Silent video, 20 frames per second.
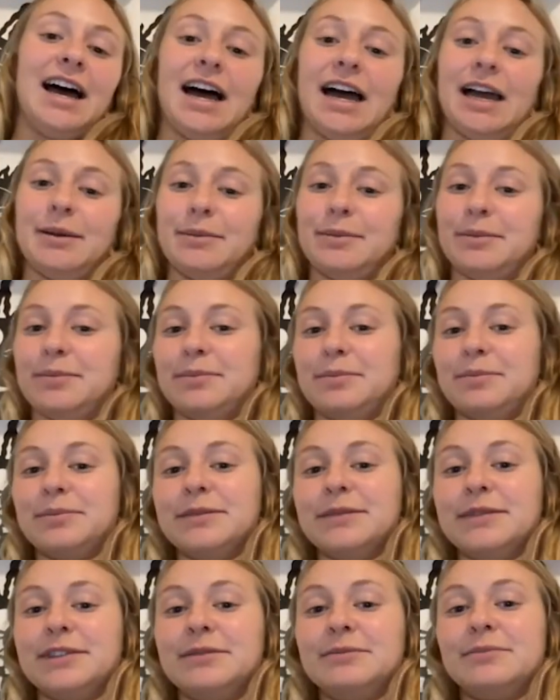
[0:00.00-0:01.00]
I
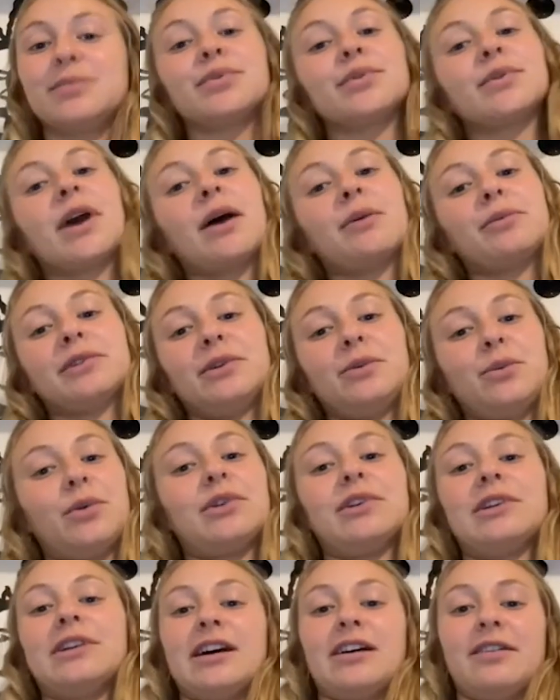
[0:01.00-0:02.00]
probably
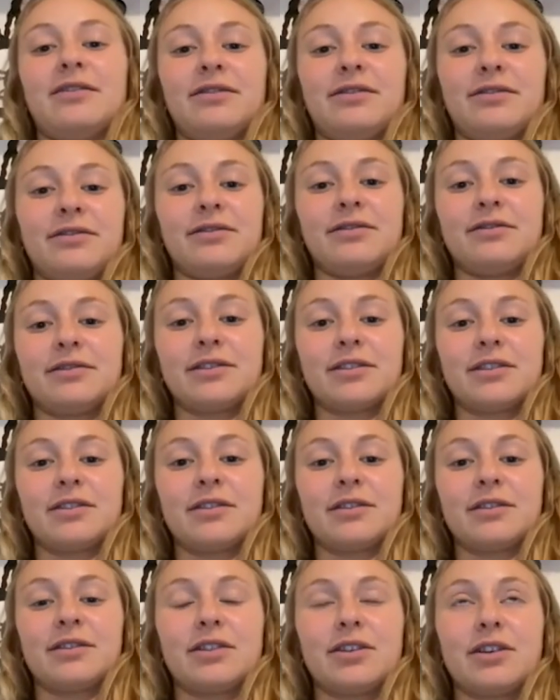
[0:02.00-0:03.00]
wouldn't have
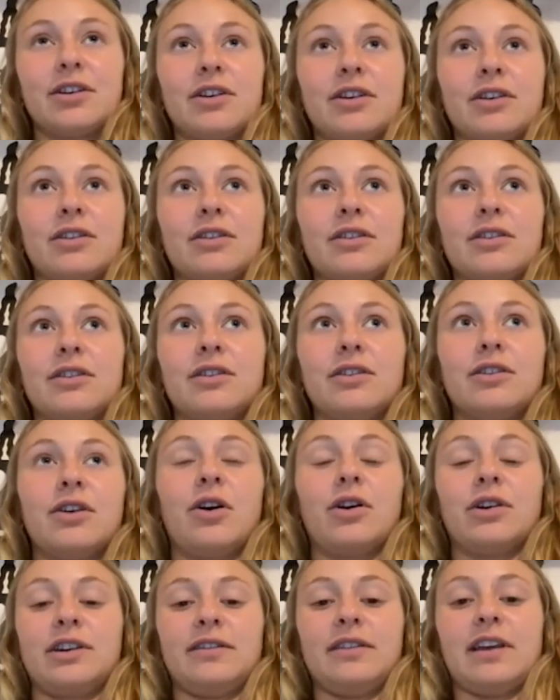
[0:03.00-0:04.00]

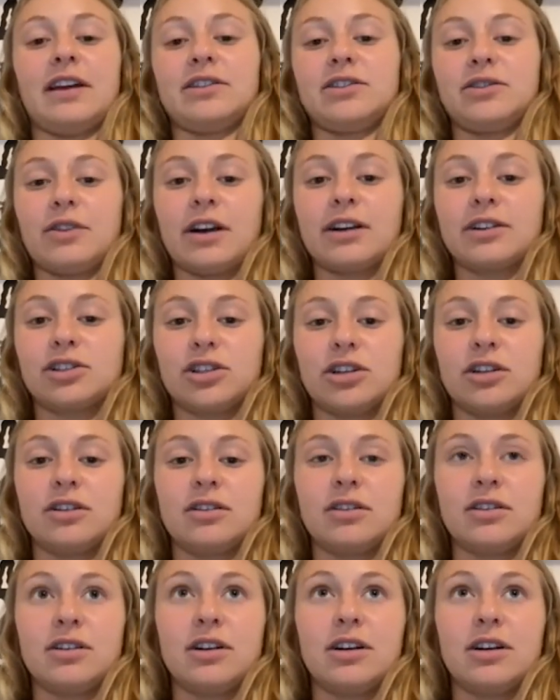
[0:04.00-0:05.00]
gone in that direction.